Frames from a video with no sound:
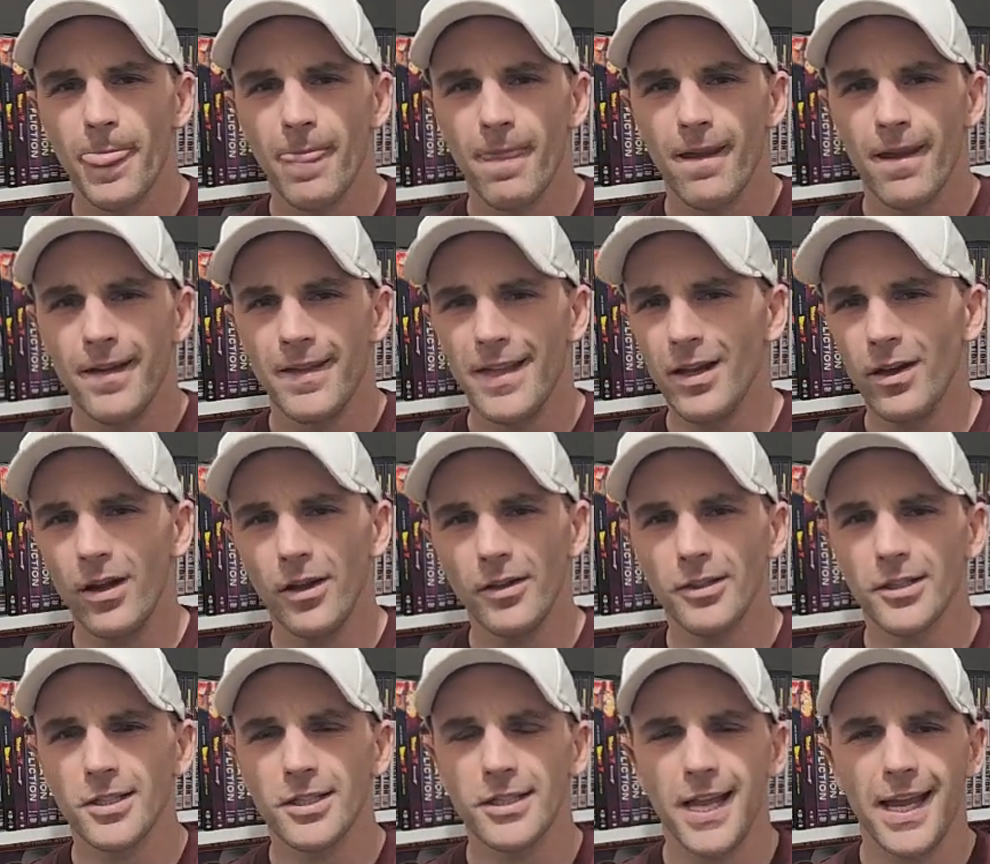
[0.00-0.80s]
And they don't
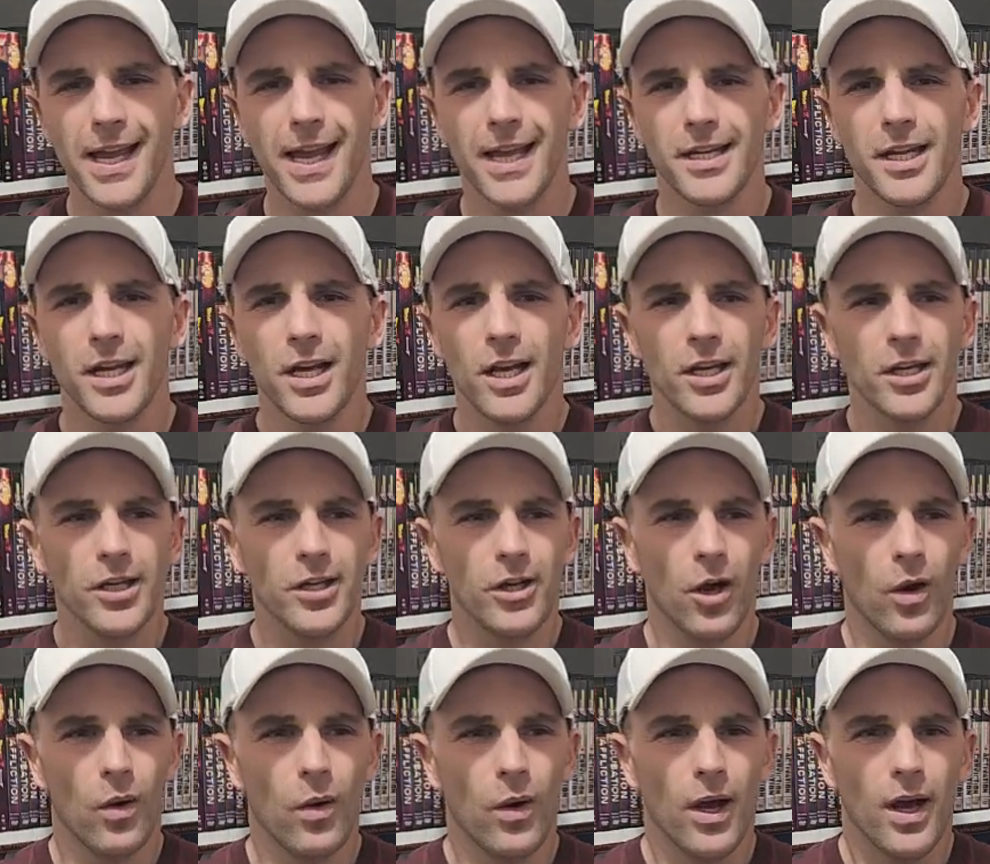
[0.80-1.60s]
understand, you
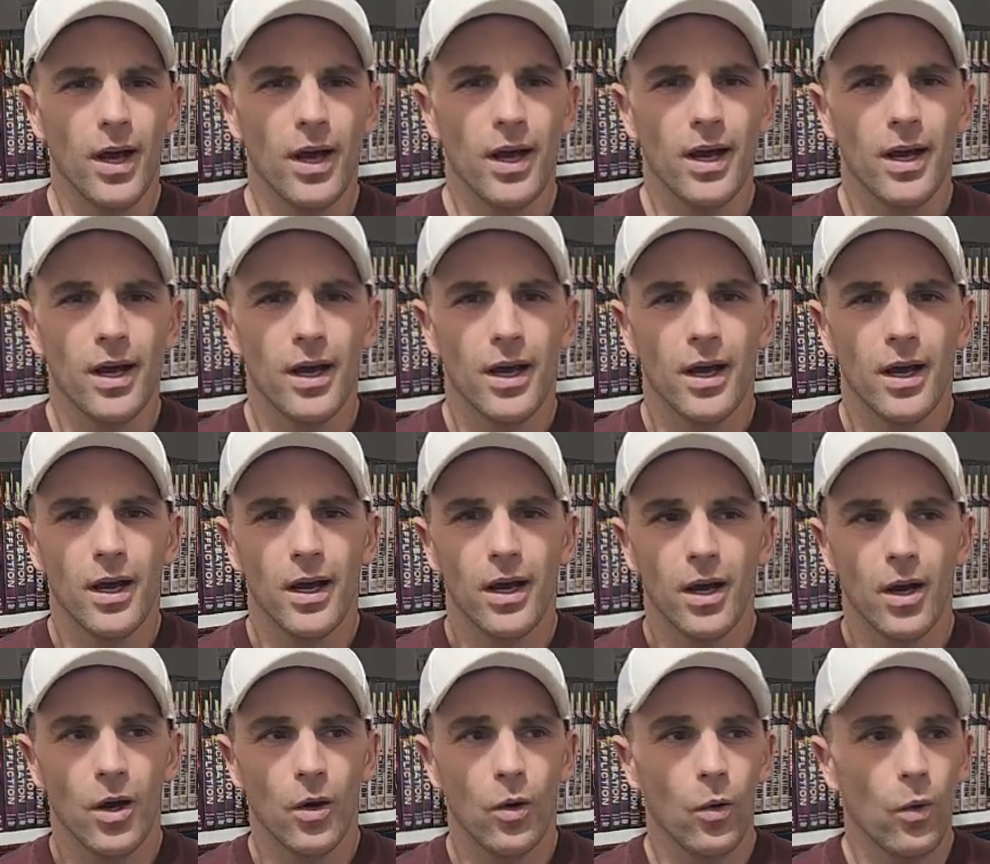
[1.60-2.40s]
know,
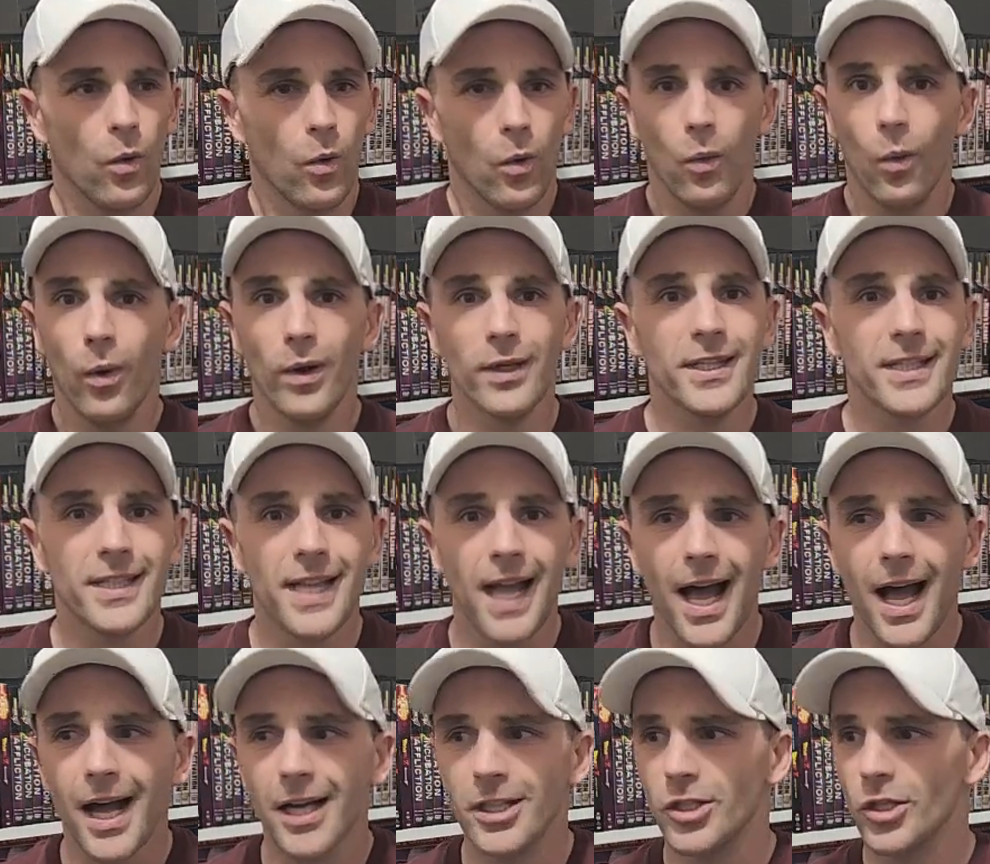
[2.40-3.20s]
what
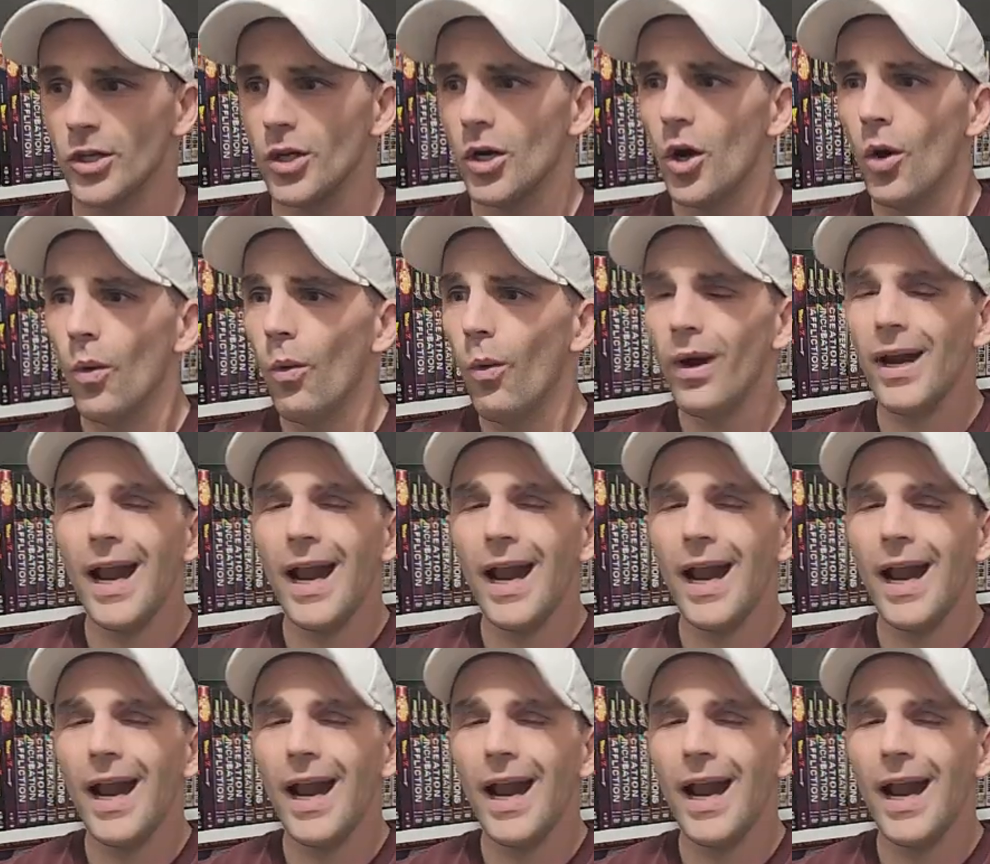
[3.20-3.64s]
stocks or what